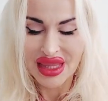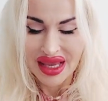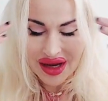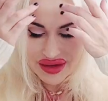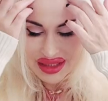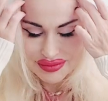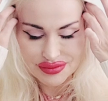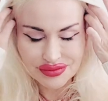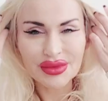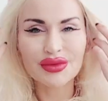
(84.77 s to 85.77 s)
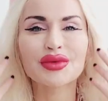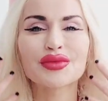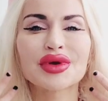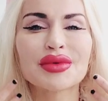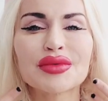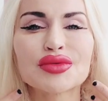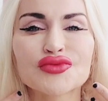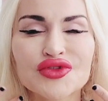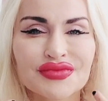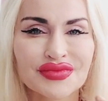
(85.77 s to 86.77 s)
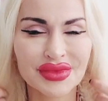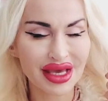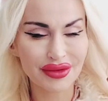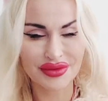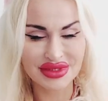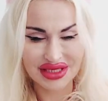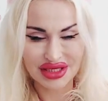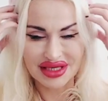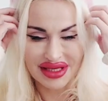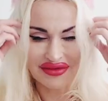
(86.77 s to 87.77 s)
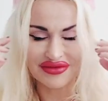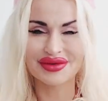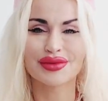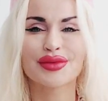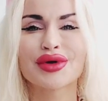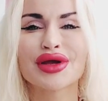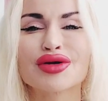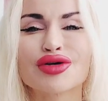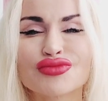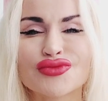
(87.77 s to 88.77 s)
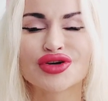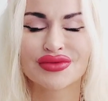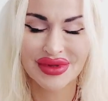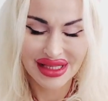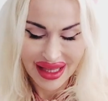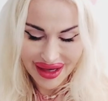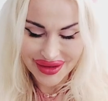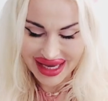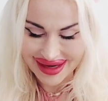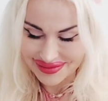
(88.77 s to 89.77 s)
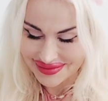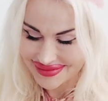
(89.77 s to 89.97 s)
All right. One more, baby. That one wasn't good enough. One more. Okay.